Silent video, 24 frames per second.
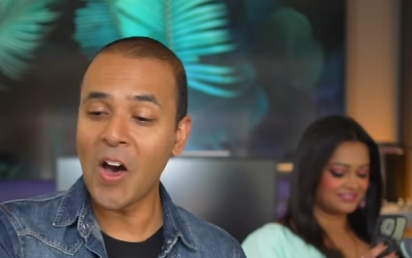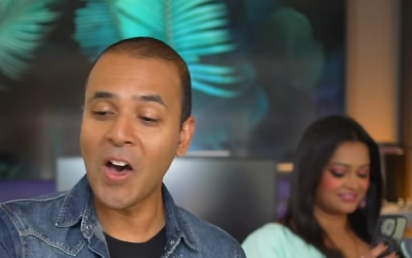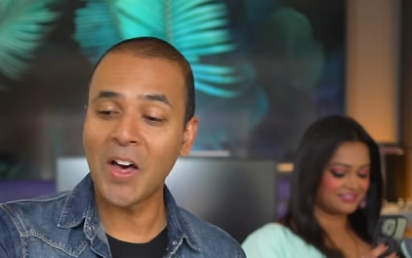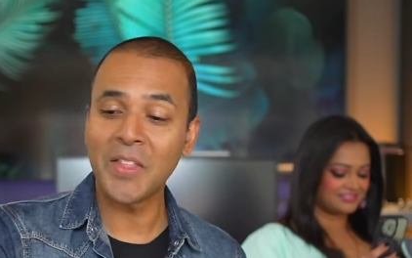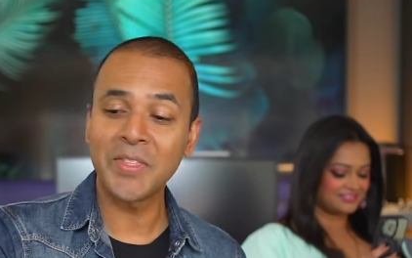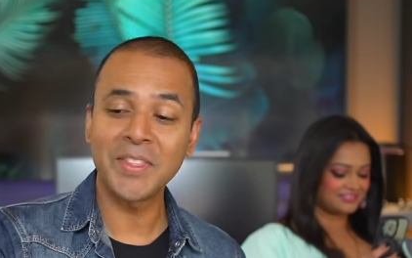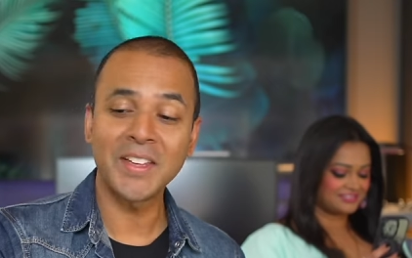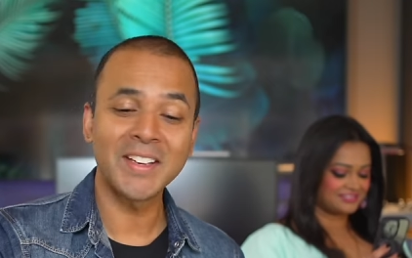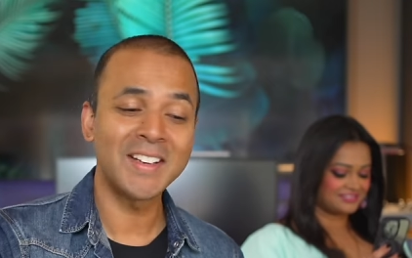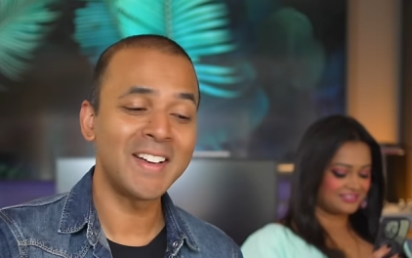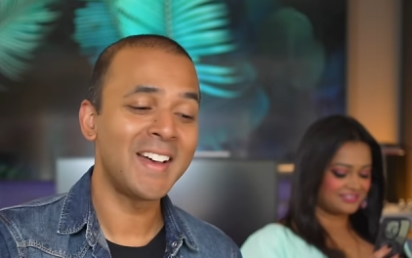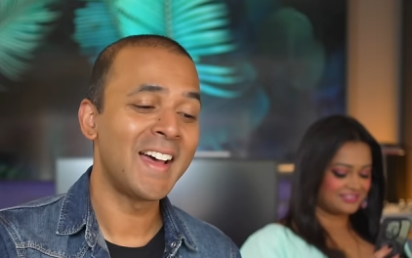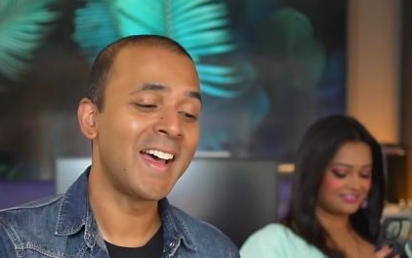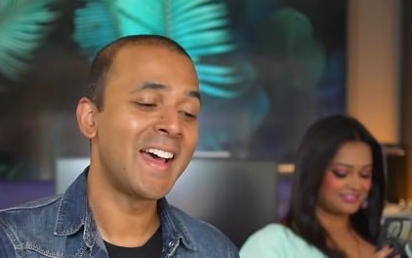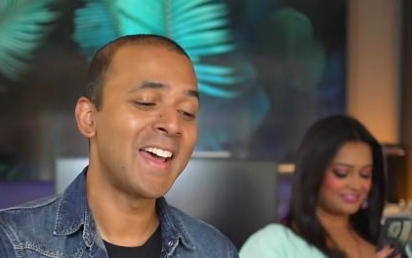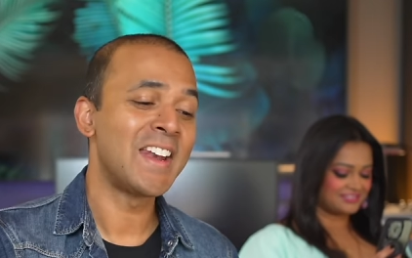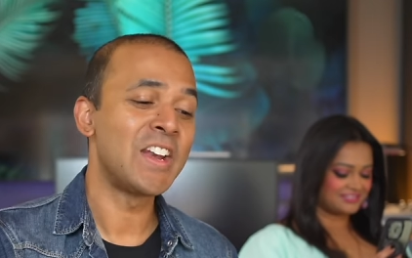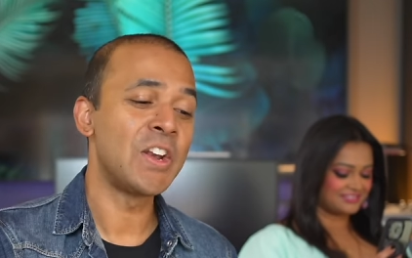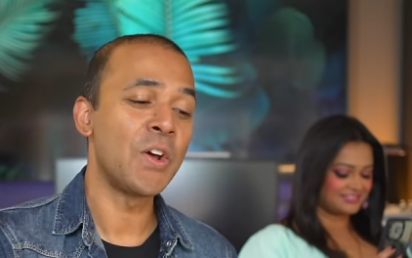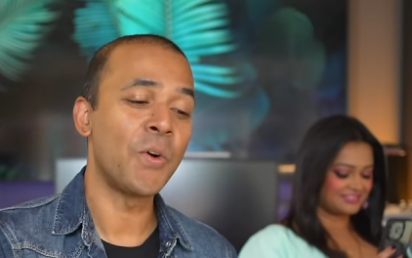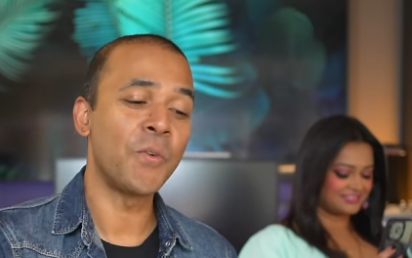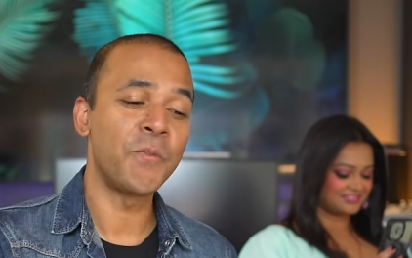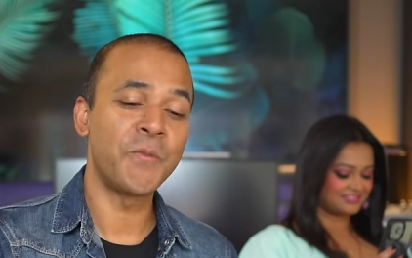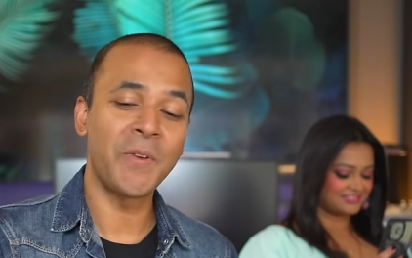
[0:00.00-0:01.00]
Speaker 1: on the
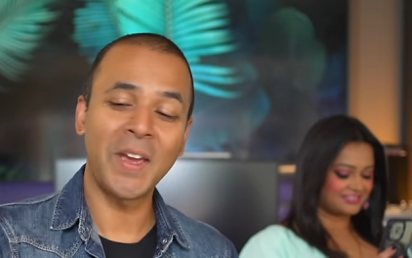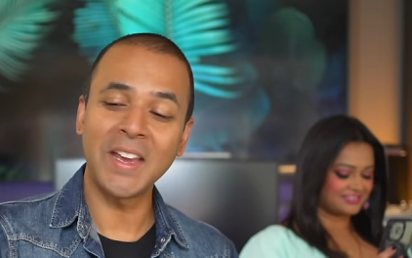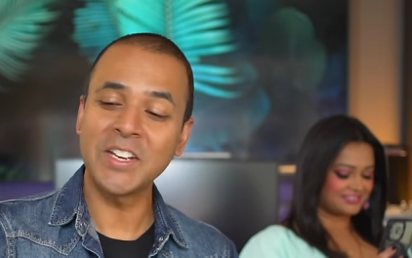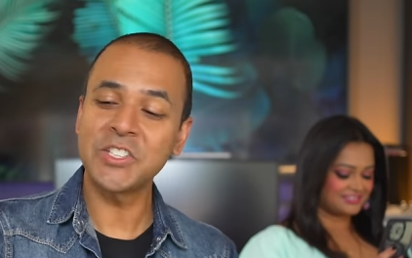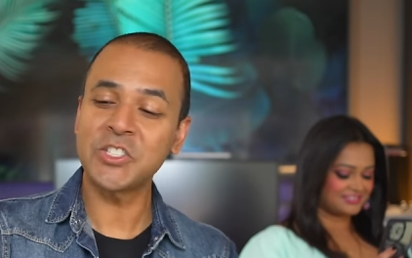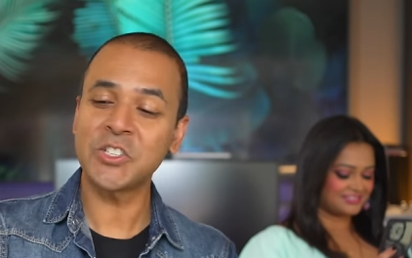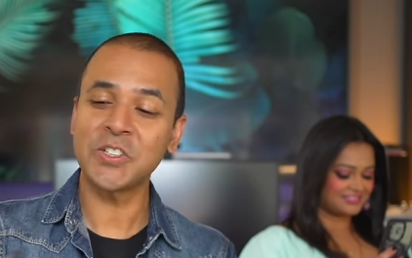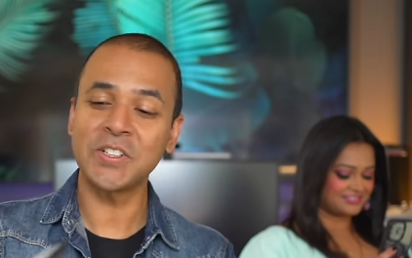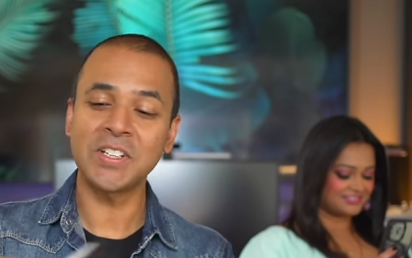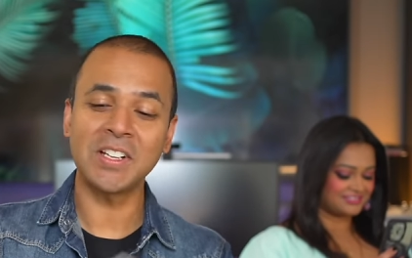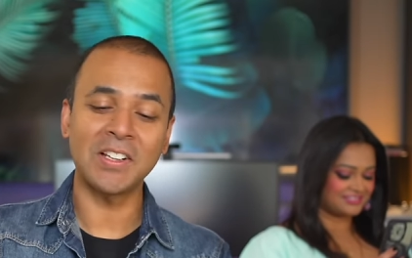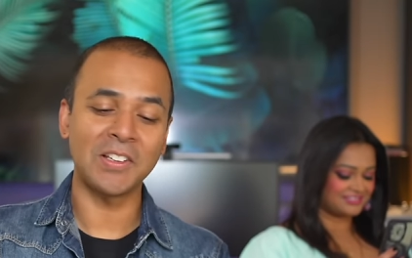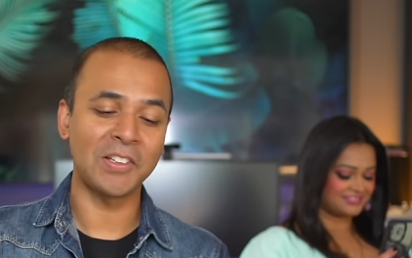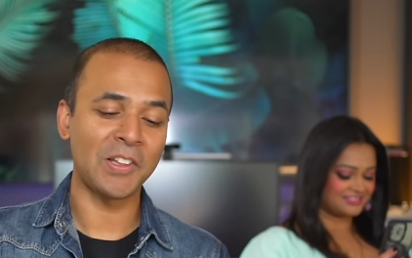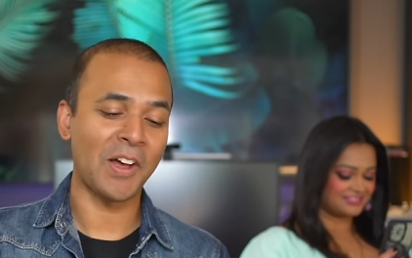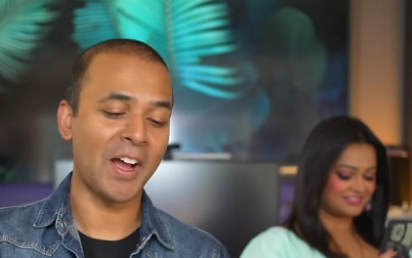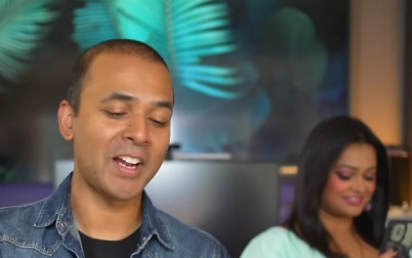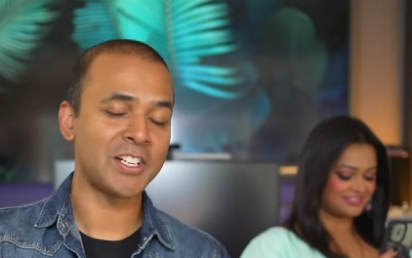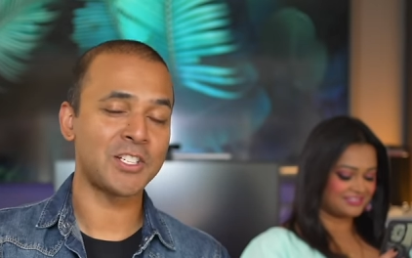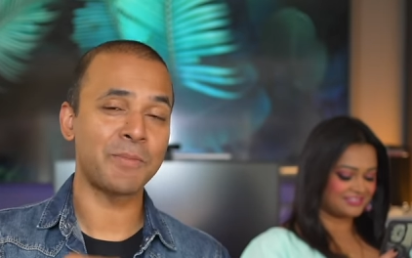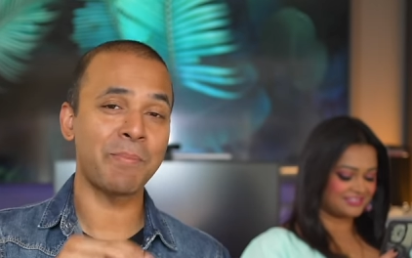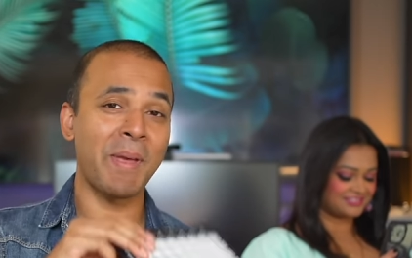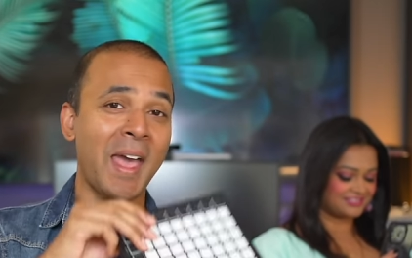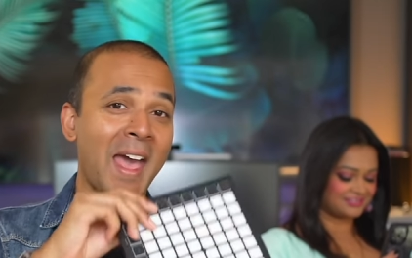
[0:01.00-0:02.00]
Novation
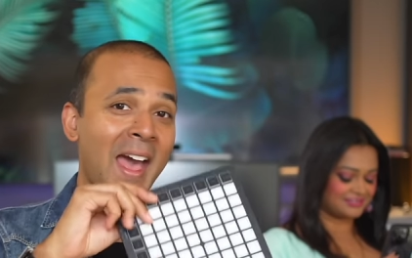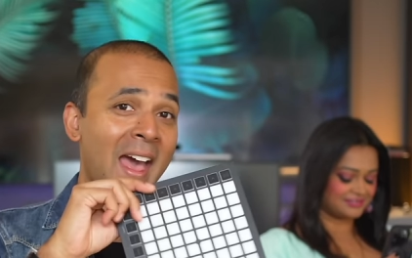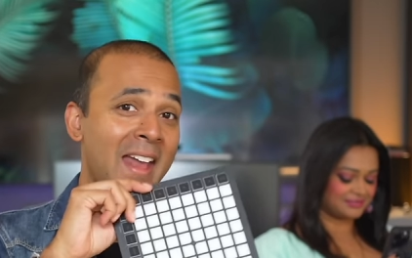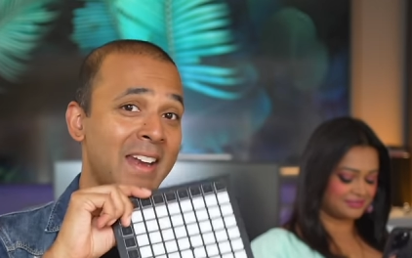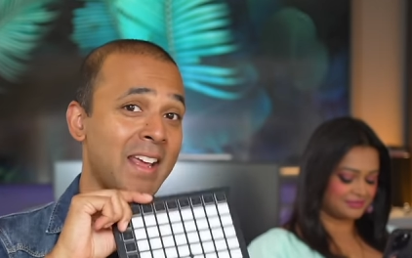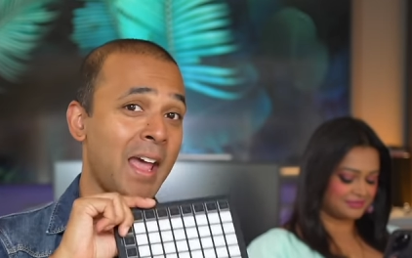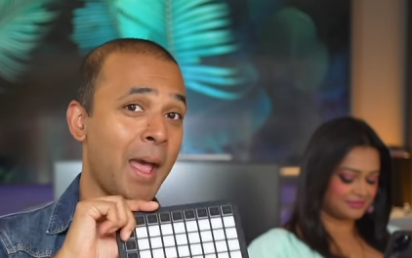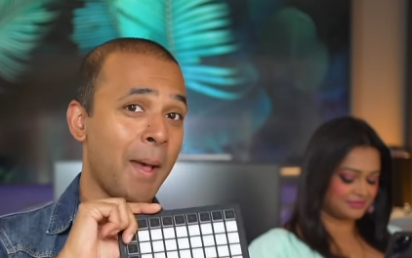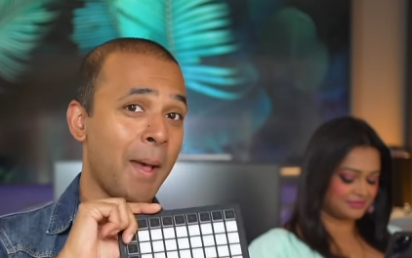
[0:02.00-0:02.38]
Launchpad